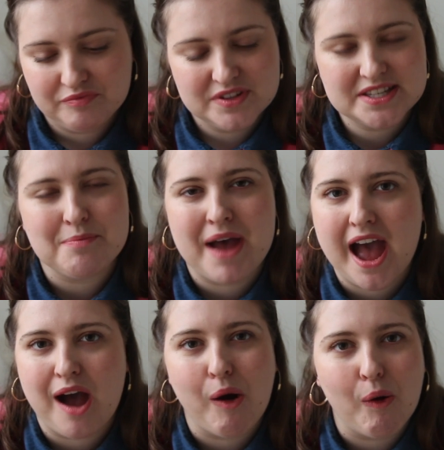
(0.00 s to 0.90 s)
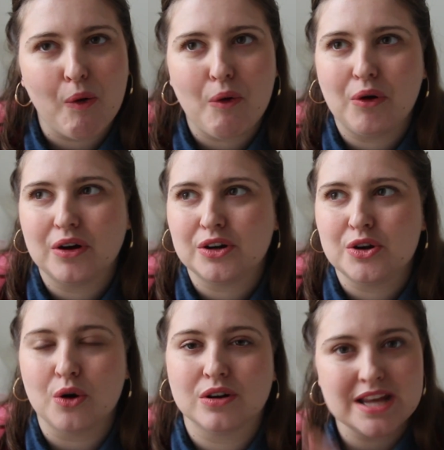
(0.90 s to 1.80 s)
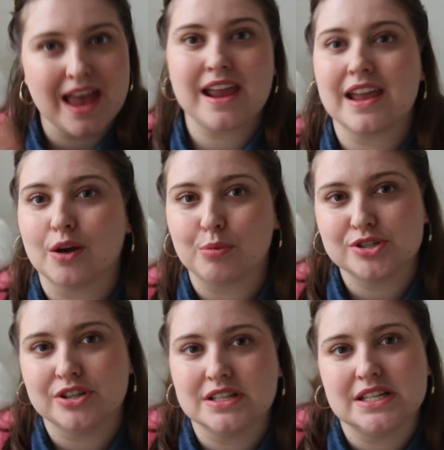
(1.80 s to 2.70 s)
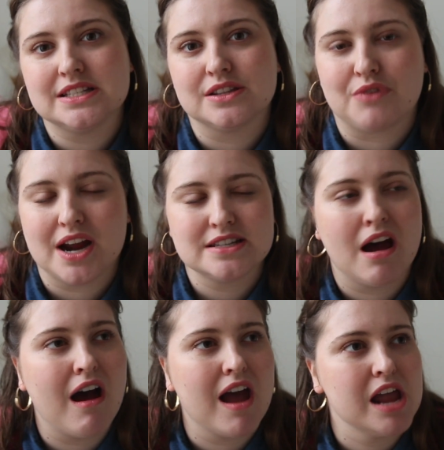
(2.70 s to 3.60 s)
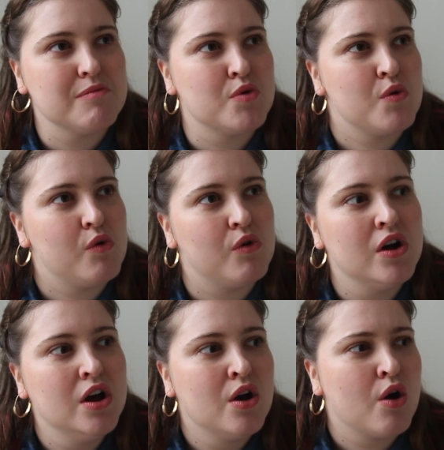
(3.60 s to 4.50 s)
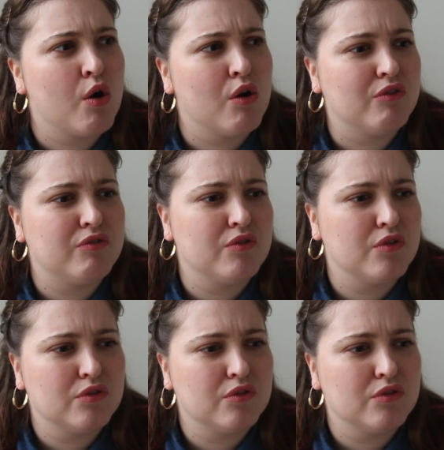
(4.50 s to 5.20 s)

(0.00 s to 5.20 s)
somehow not taking opportunities at the right time, or of